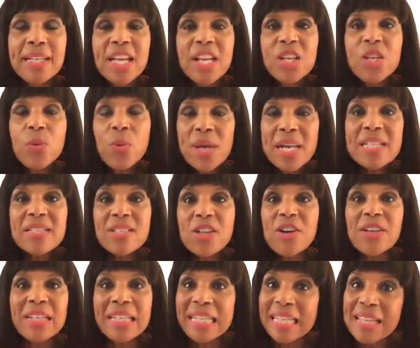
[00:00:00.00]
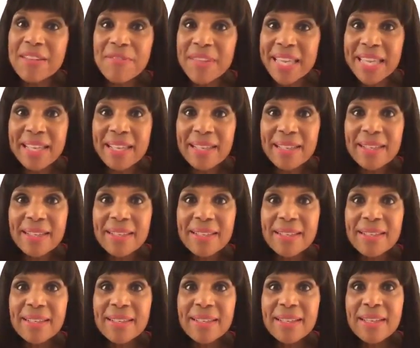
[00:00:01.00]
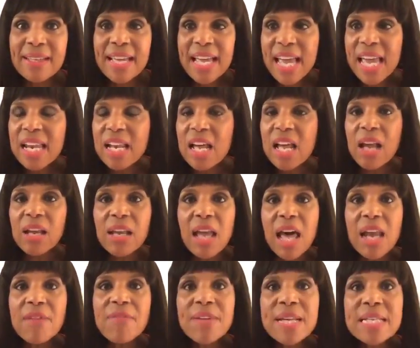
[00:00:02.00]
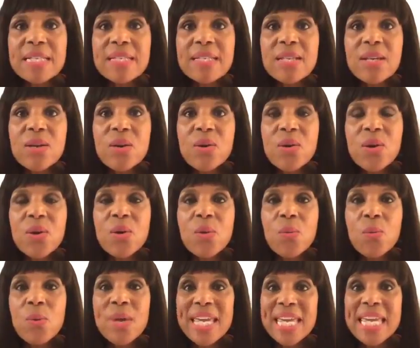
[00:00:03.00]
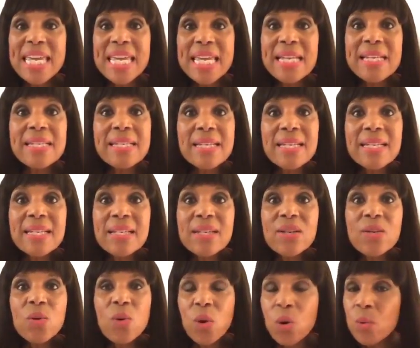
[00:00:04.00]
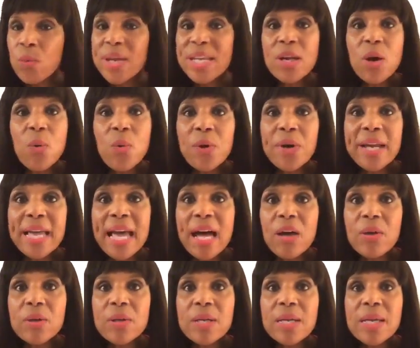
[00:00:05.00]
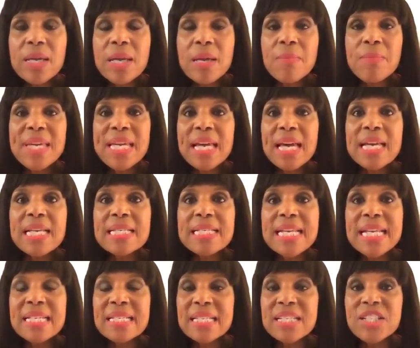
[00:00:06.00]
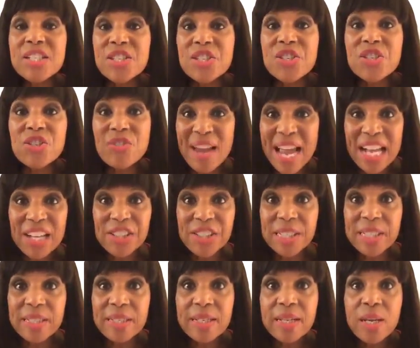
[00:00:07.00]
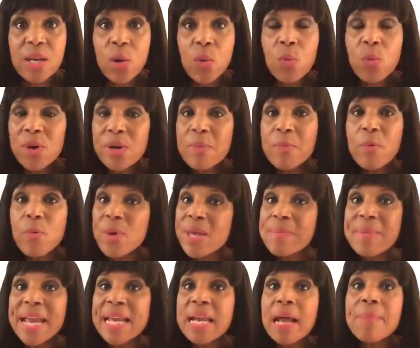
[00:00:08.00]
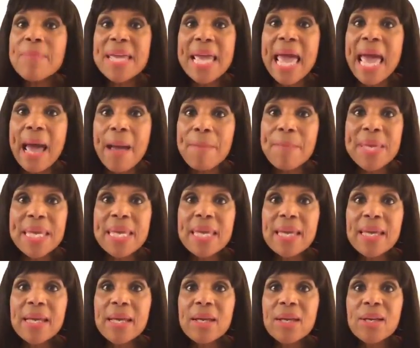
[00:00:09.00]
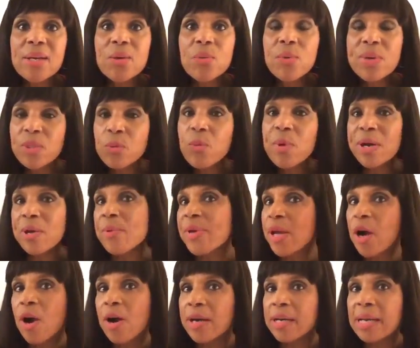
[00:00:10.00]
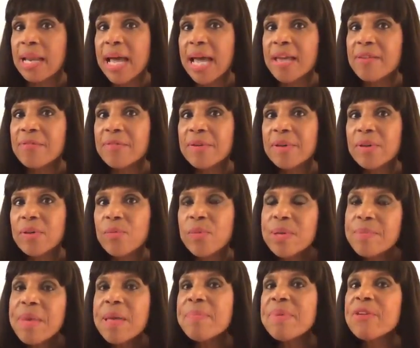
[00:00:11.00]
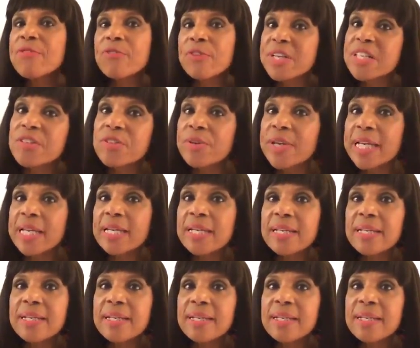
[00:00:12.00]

You want to start living. And a lot of us, we eat or we don't work out because it's a distraction. We may not be happy with where we are in life. We may be frustrated.